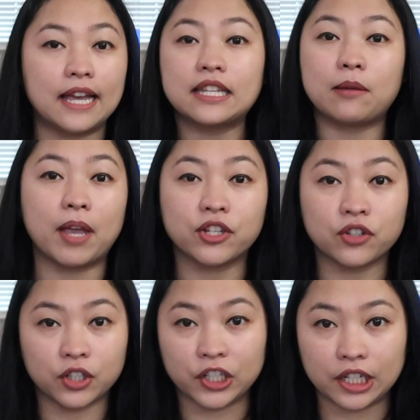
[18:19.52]
As I
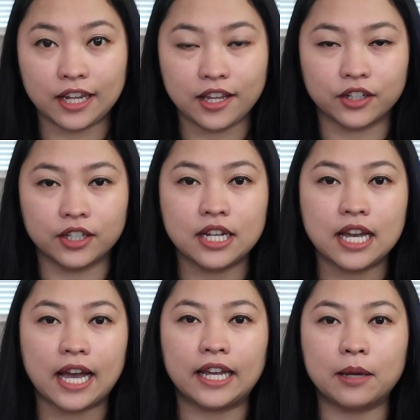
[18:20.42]
mentioned earlier,
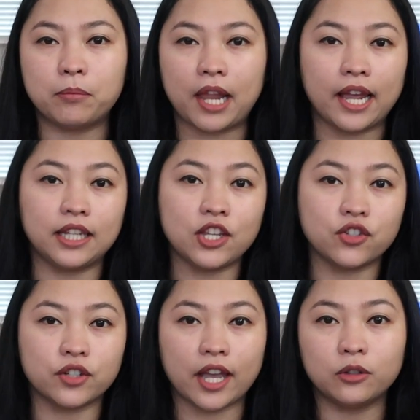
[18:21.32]
I applied in
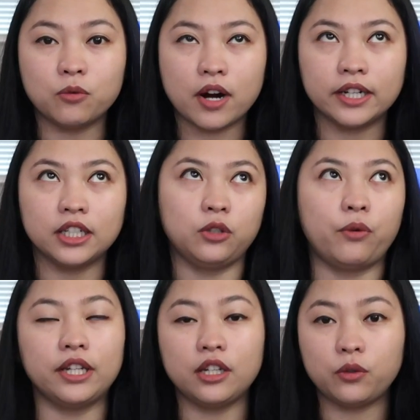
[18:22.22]
January
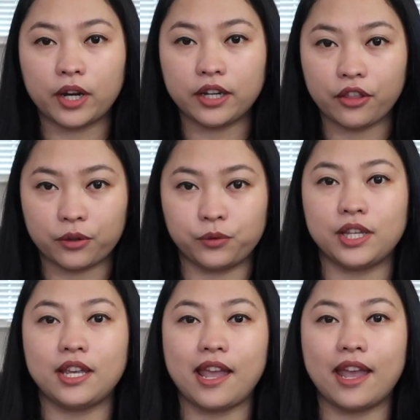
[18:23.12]

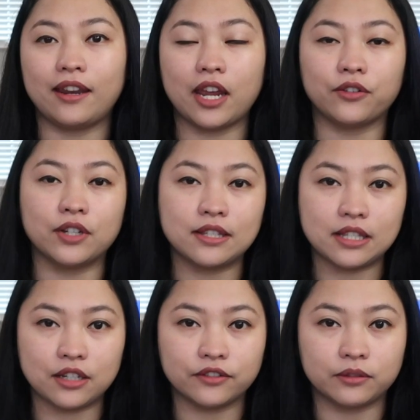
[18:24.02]
2023 and I
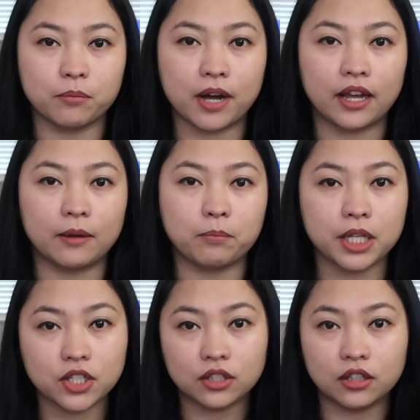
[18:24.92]
received my
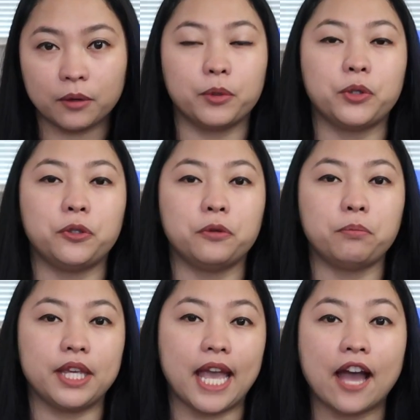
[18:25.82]

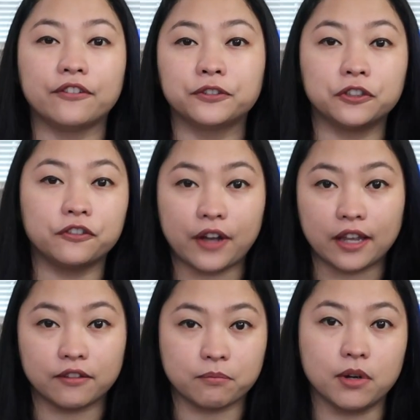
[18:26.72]
PGWP after
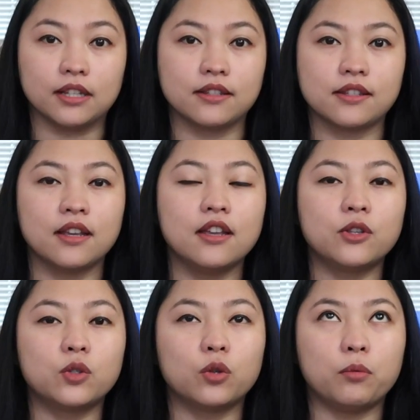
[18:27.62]
5 months,
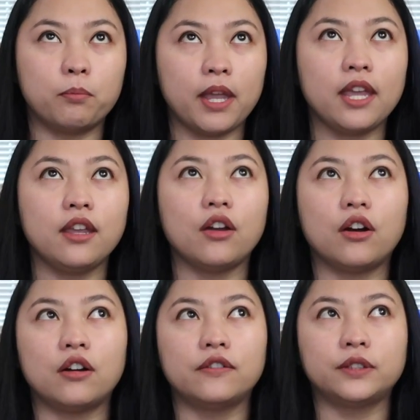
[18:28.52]
so May
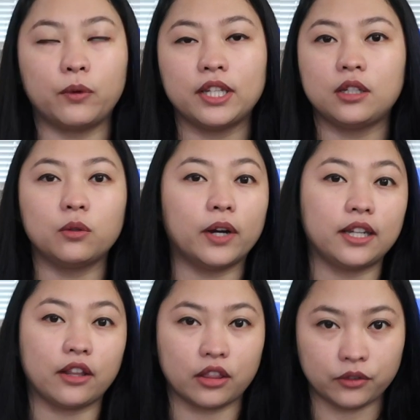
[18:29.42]
of
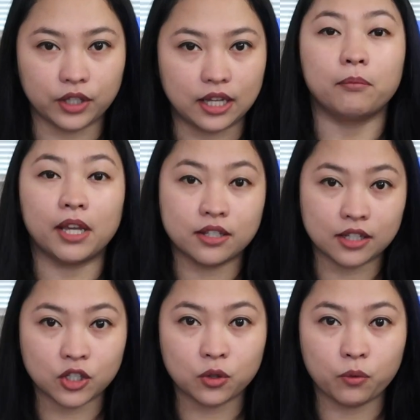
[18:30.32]
2023. My
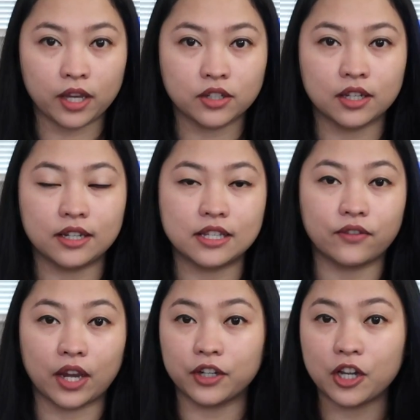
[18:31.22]
situation is
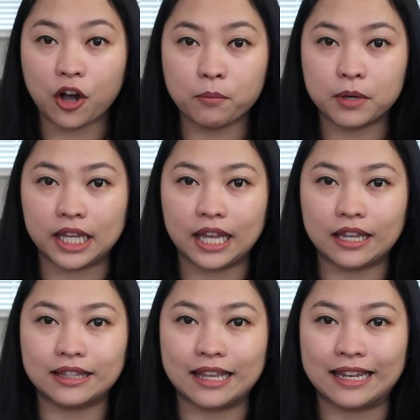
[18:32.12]
very
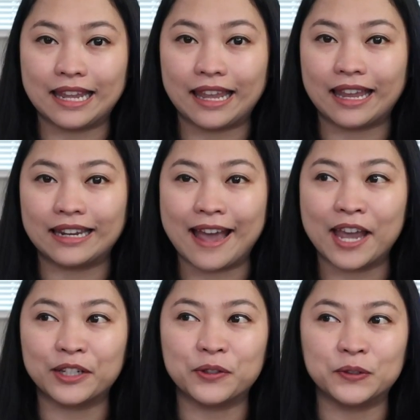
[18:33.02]
complicated and
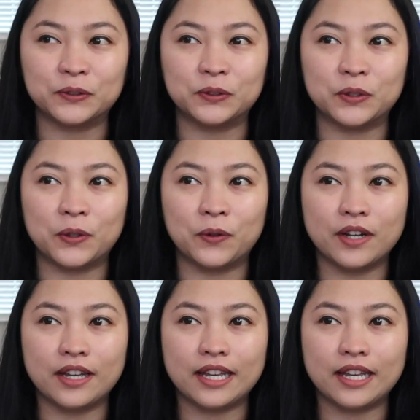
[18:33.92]
I don't know